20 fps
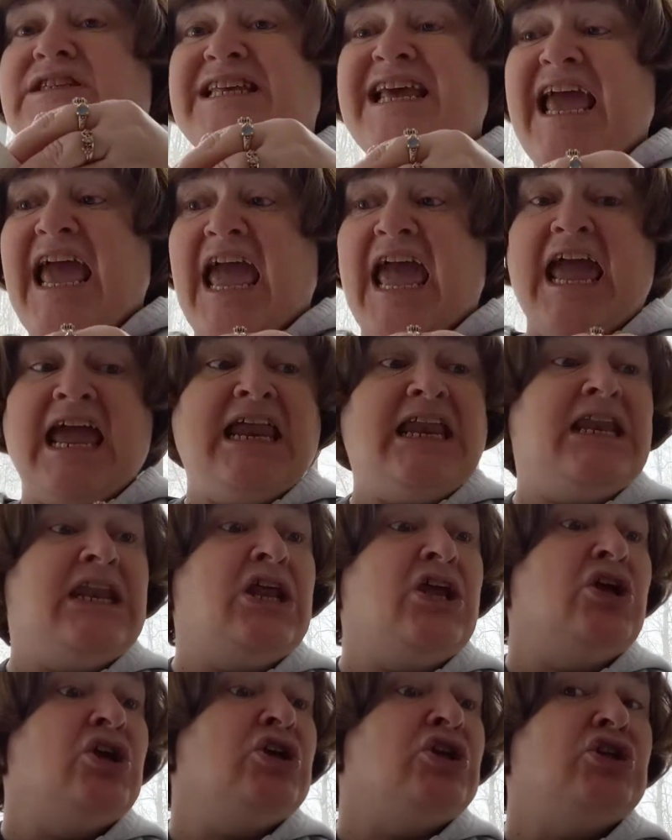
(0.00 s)

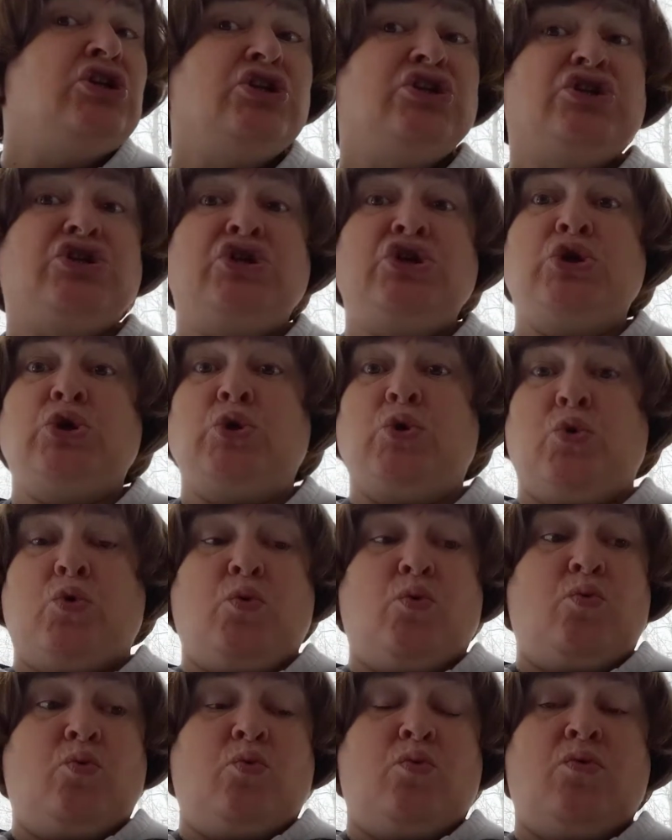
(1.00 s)
10,
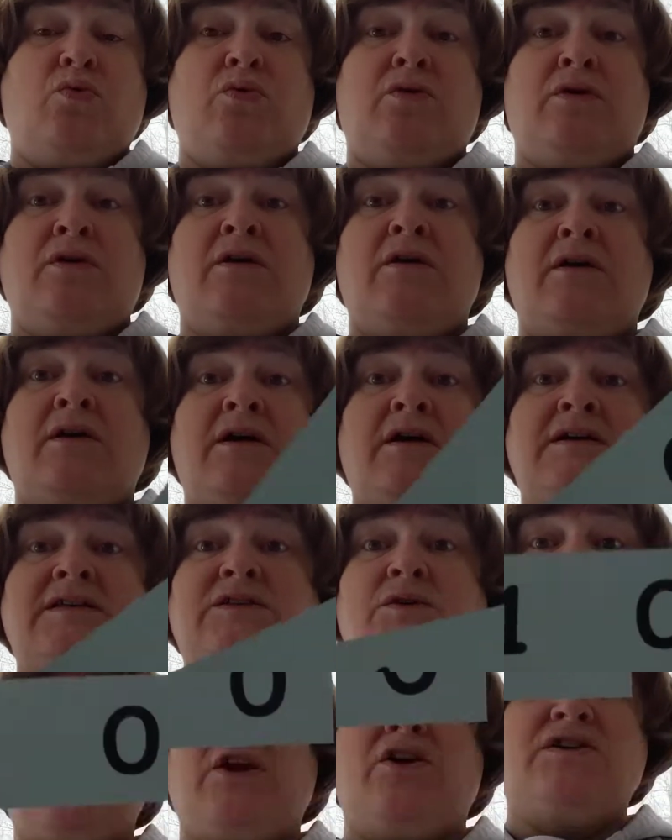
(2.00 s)
2.
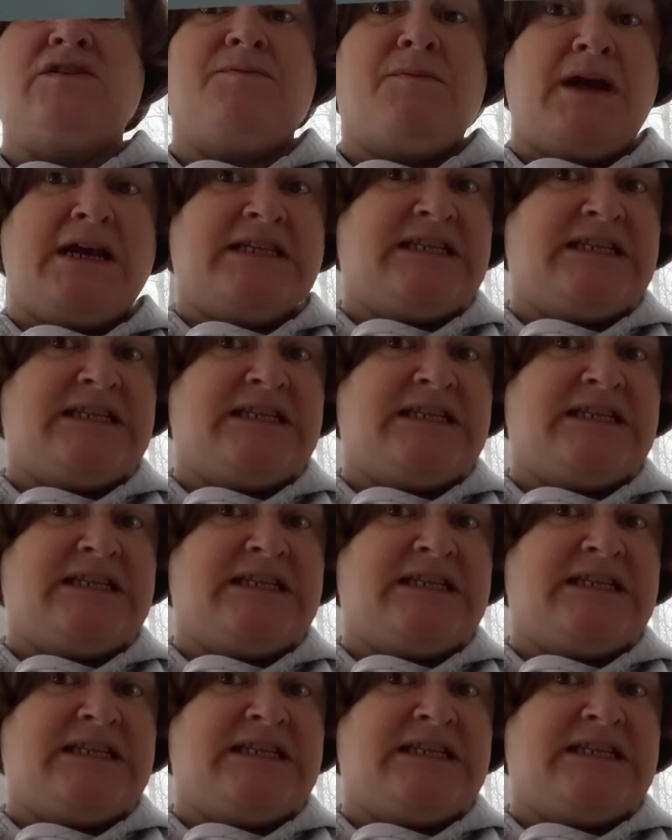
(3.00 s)
So here's my